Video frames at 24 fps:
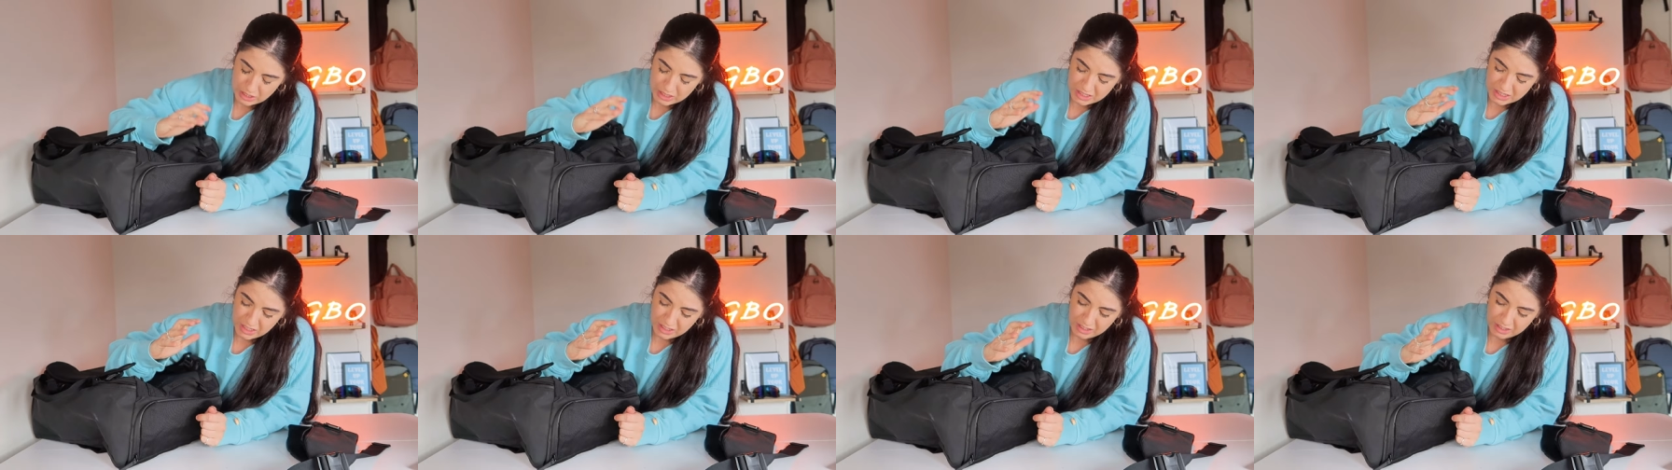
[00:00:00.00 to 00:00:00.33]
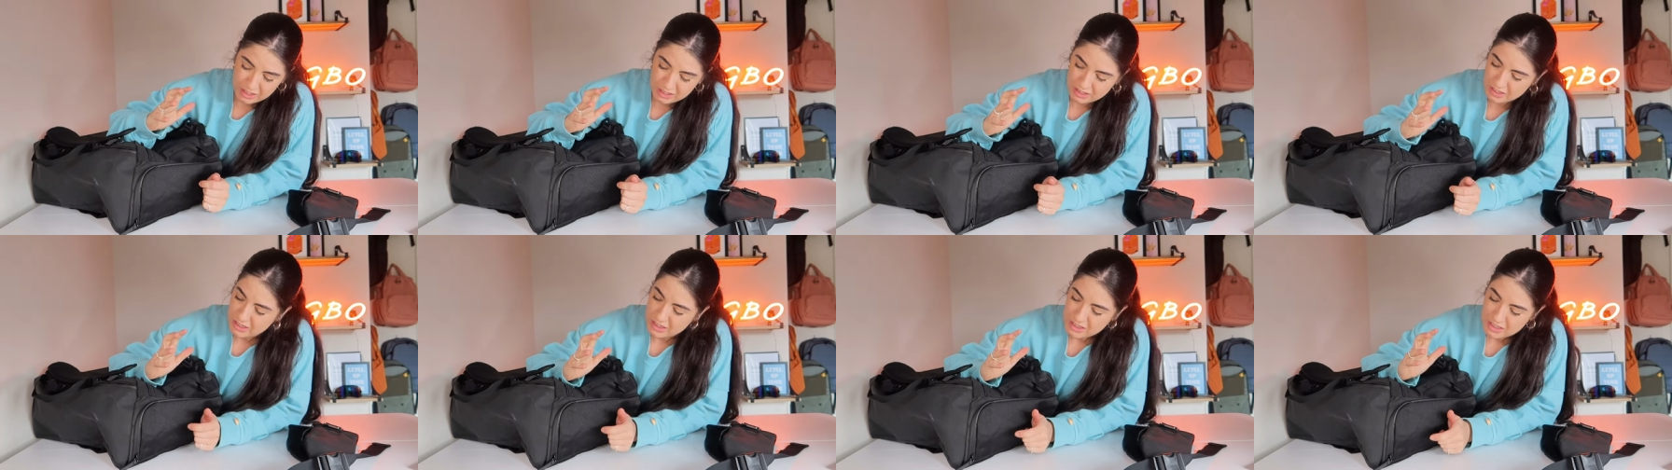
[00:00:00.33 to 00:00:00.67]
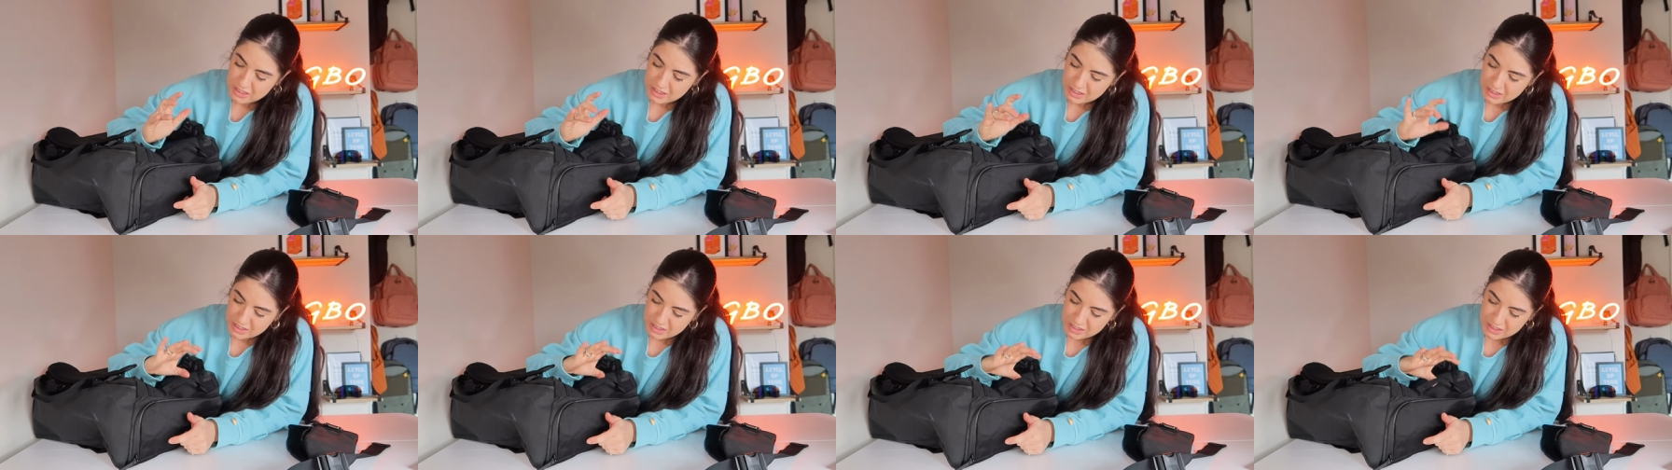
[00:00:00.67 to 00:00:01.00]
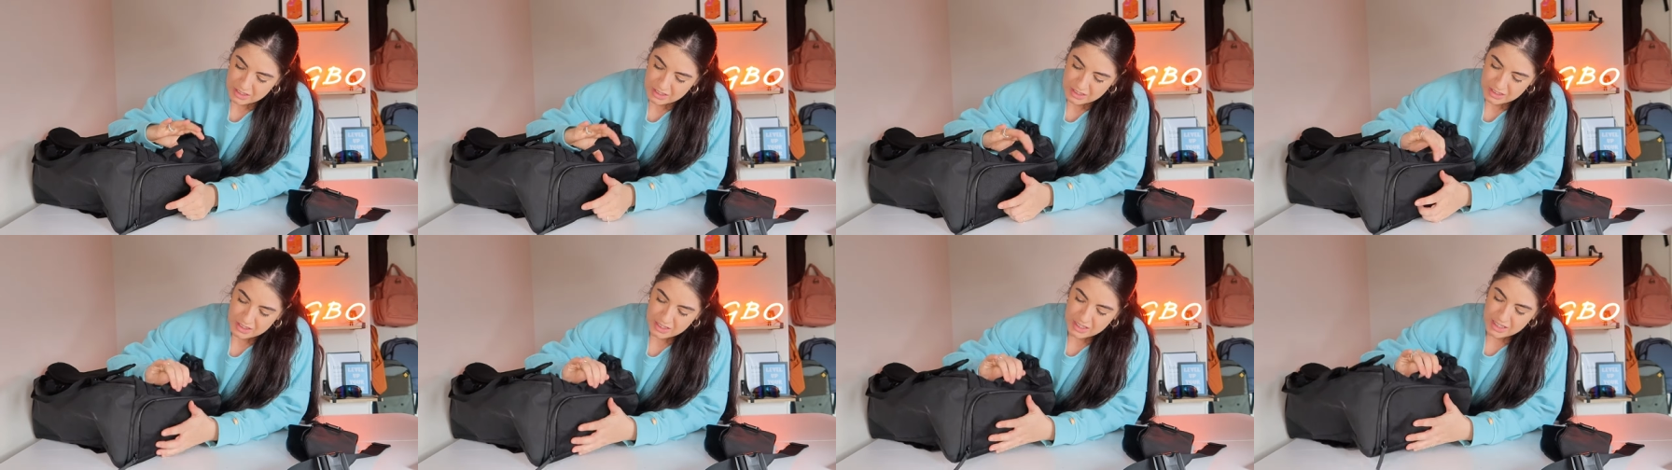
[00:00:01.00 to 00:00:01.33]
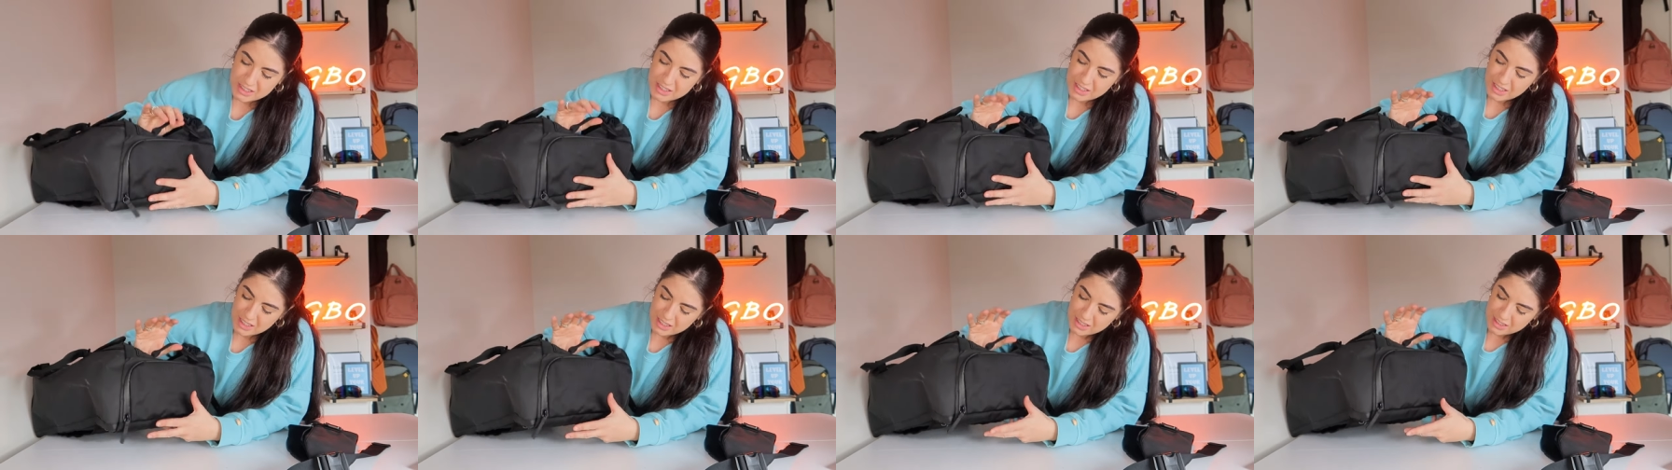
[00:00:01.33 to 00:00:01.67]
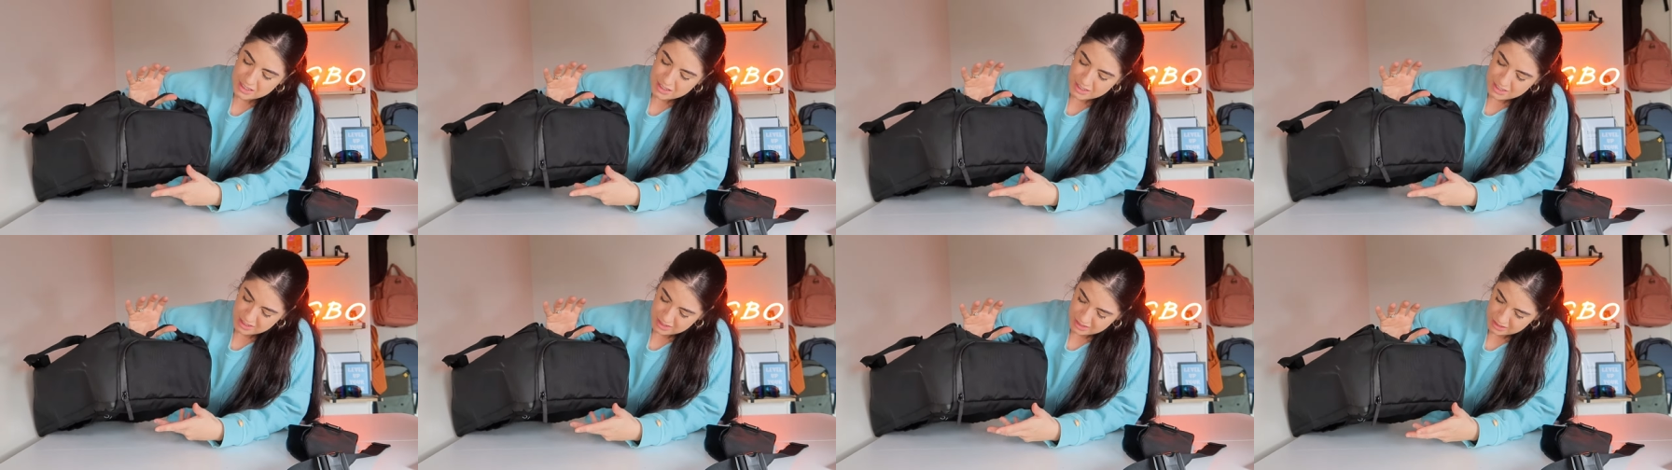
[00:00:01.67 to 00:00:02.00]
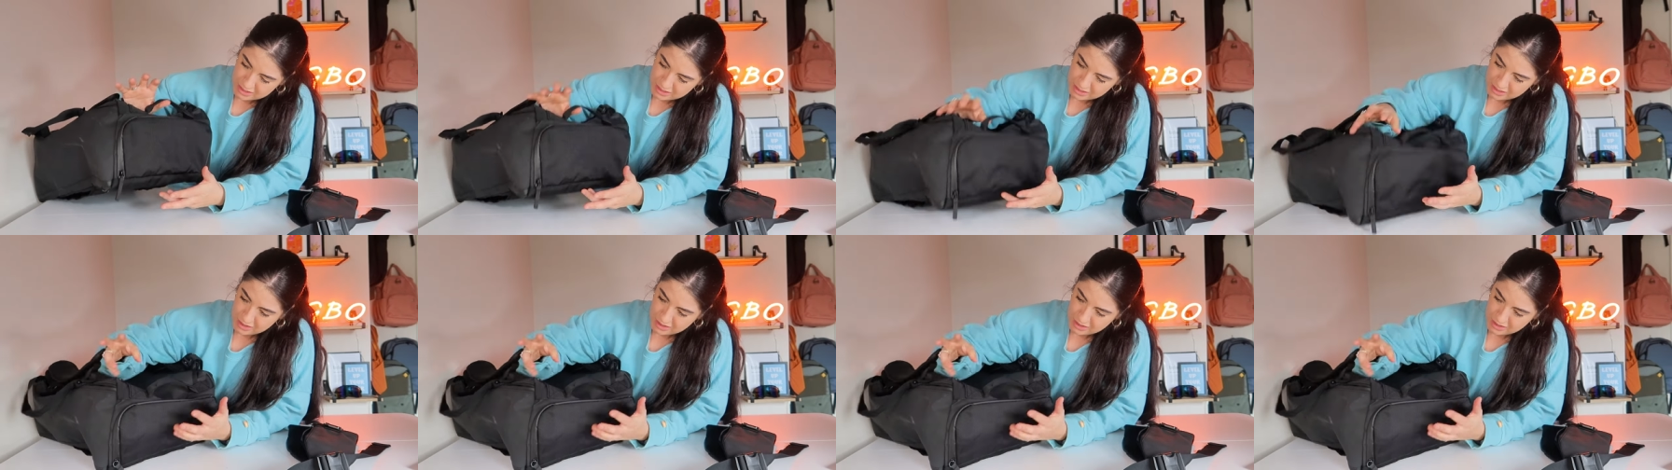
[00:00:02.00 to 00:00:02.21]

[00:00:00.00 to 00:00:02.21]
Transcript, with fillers: I think this is